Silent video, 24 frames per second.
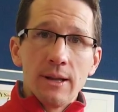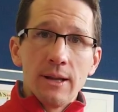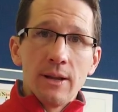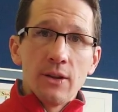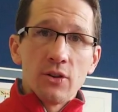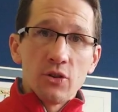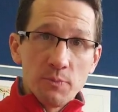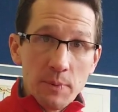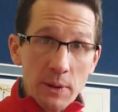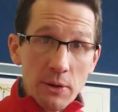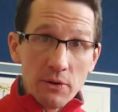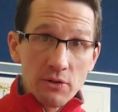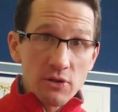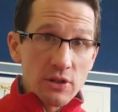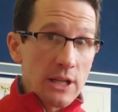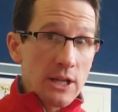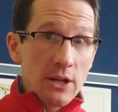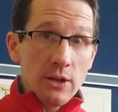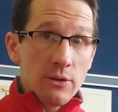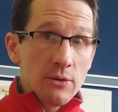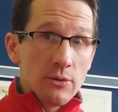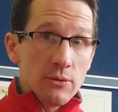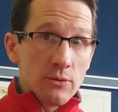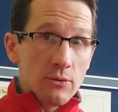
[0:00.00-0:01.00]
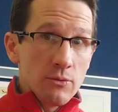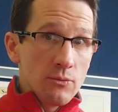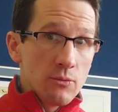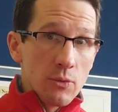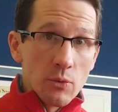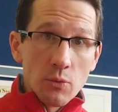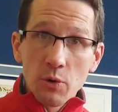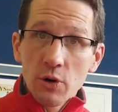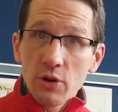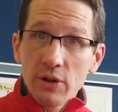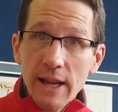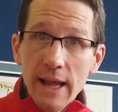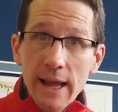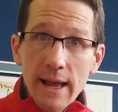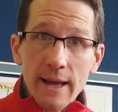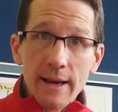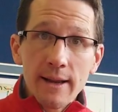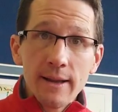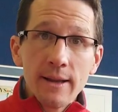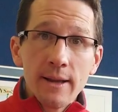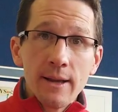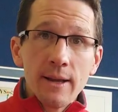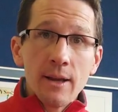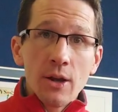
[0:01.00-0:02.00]
Spiritually, when we're
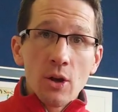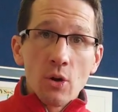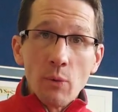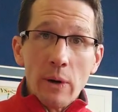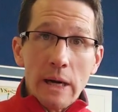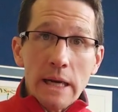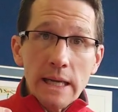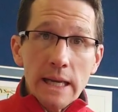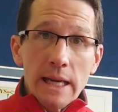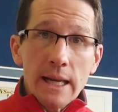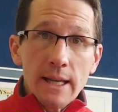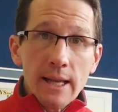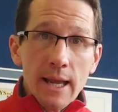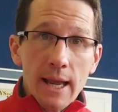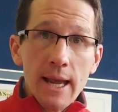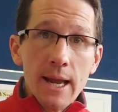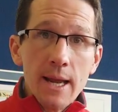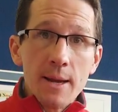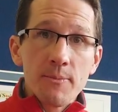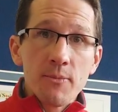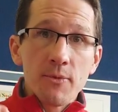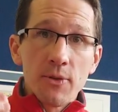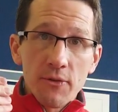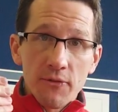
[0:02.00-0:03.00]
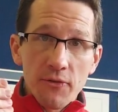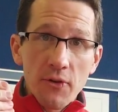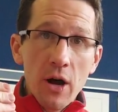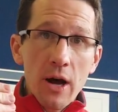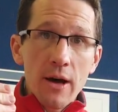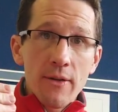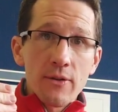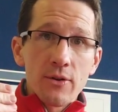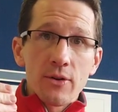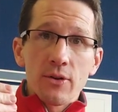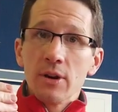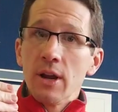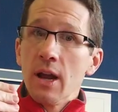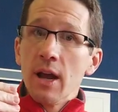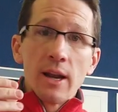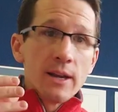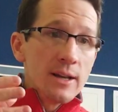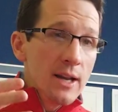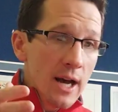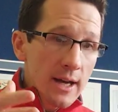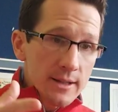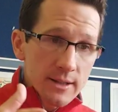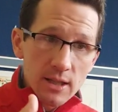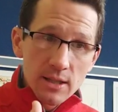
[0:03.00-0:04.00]
dead, we need him, the Father,
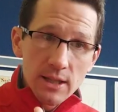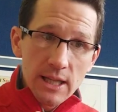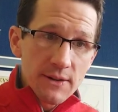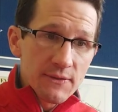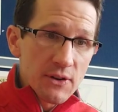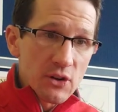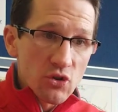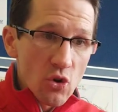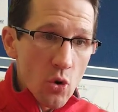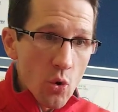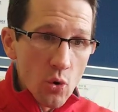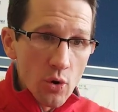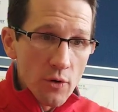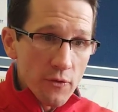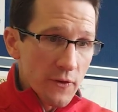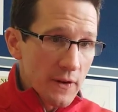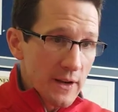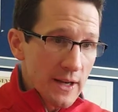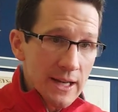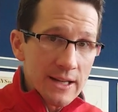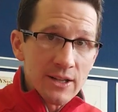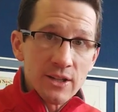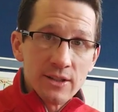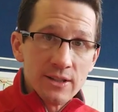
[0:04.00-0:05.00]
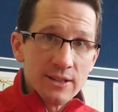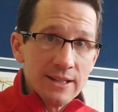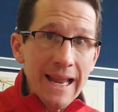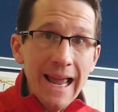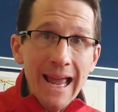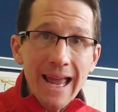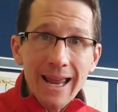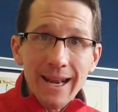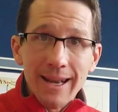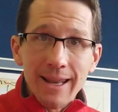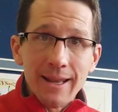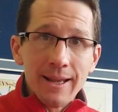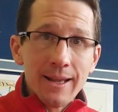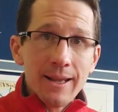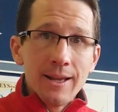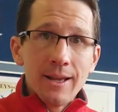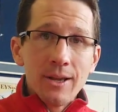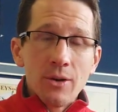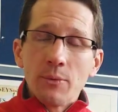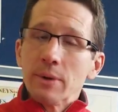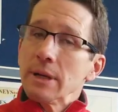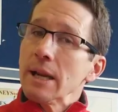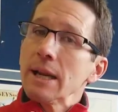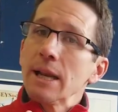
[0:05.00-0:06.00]
not to leave us orphaned and dead.
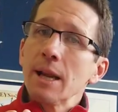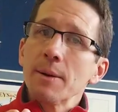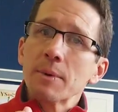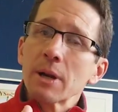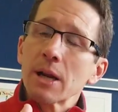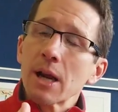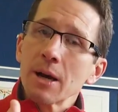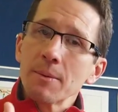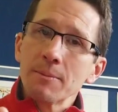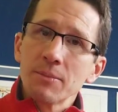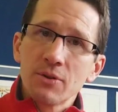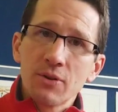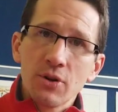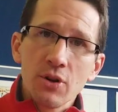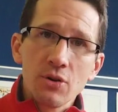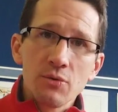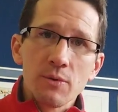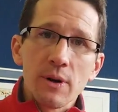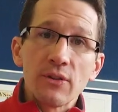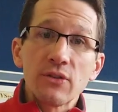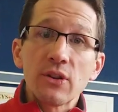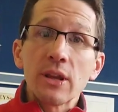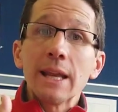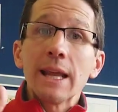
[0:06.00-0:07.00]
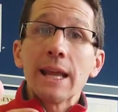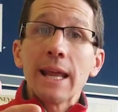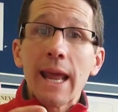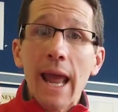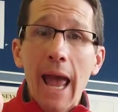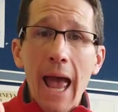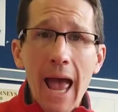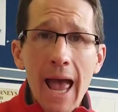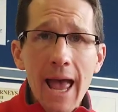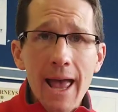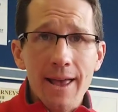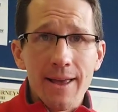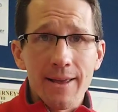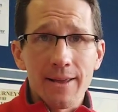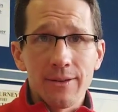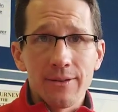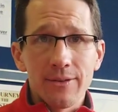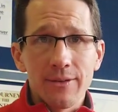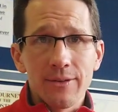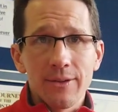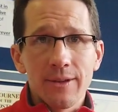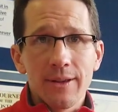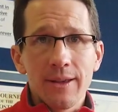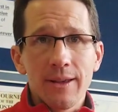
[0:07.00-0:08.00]
We need him to come to us, and he
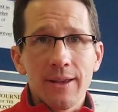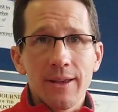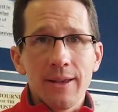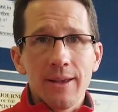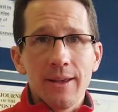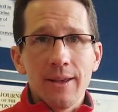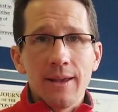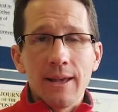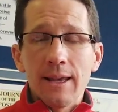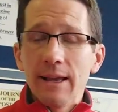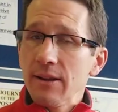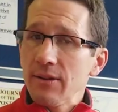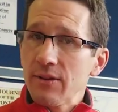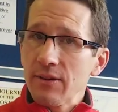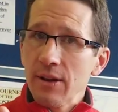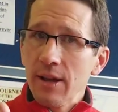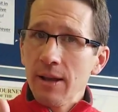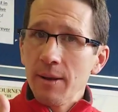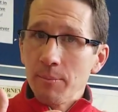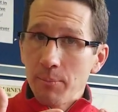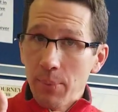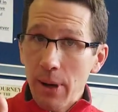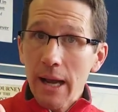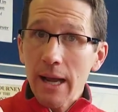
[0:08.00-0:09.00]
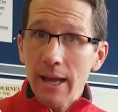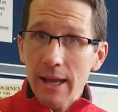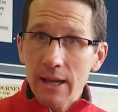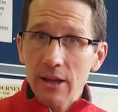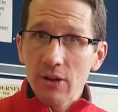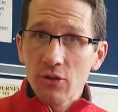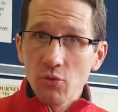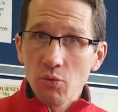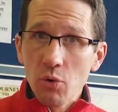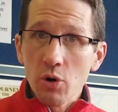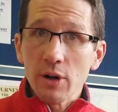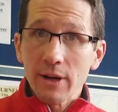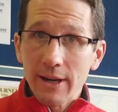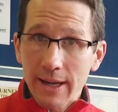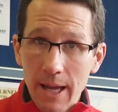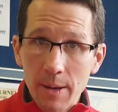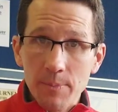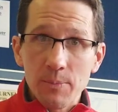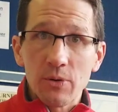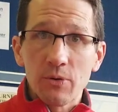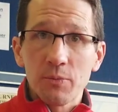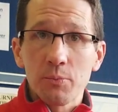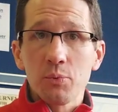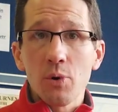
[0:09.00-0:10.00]
has. He's, by his word, kept
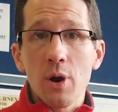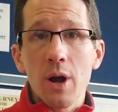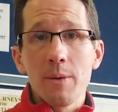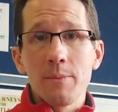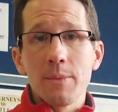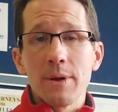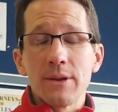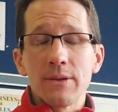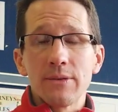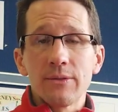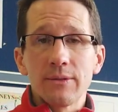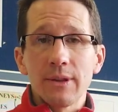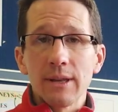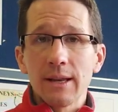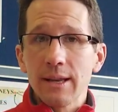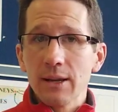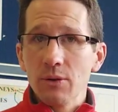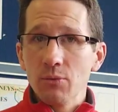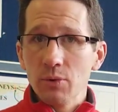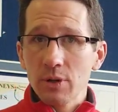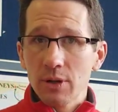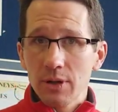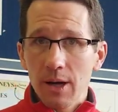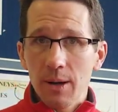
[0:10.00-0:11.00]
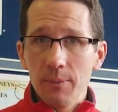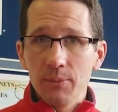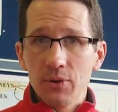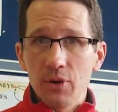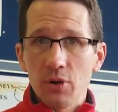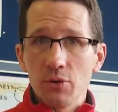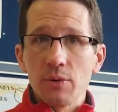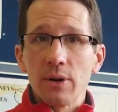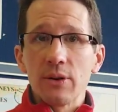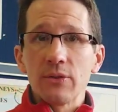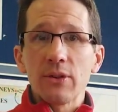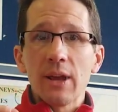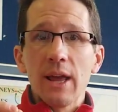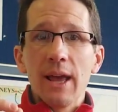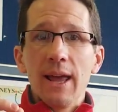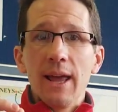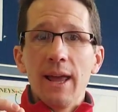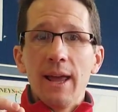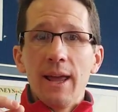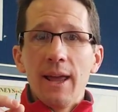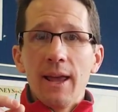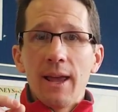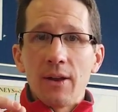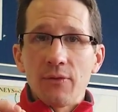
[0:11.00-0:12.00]
his promise that he would come to us.
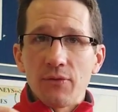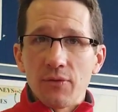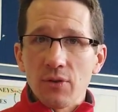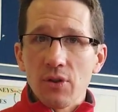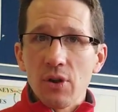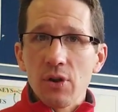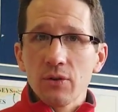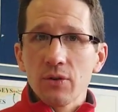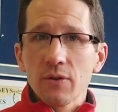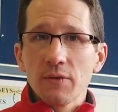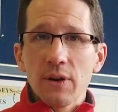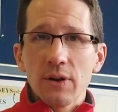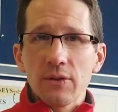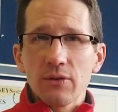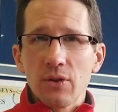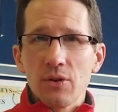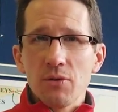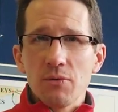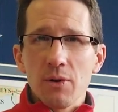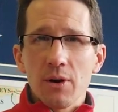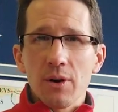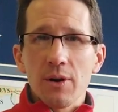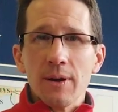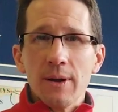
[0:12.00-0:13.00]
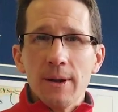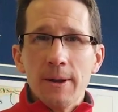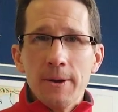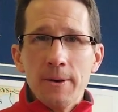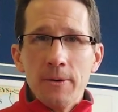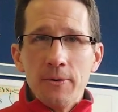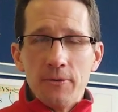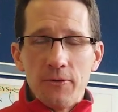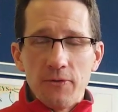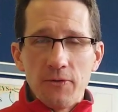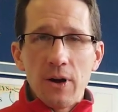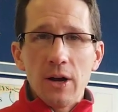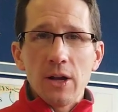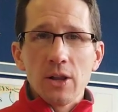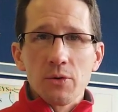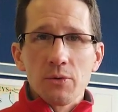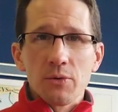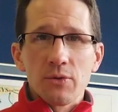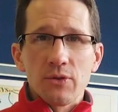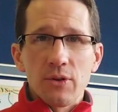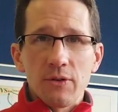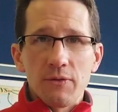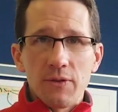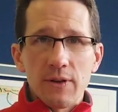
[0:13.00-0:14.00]
And for those of us who are
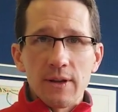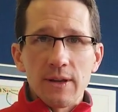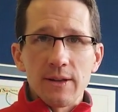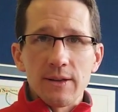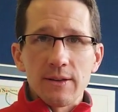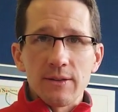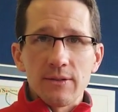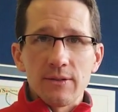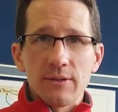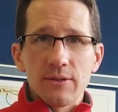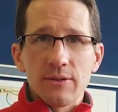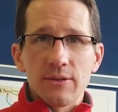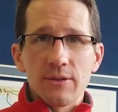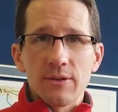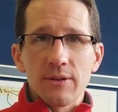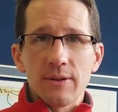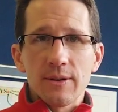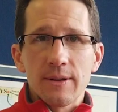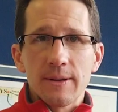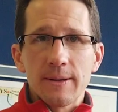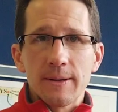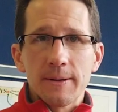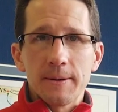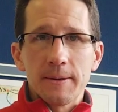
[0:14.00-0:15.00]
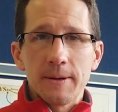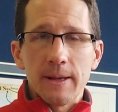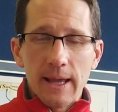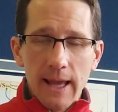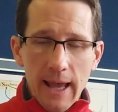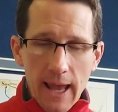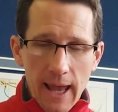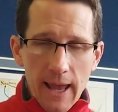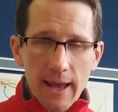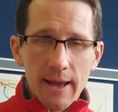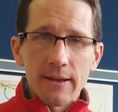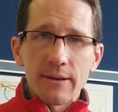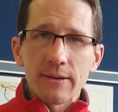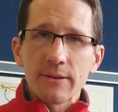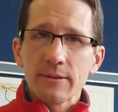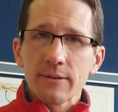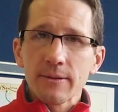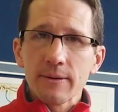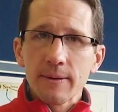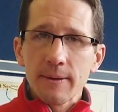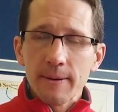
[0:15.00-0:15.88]
followers of his, he has.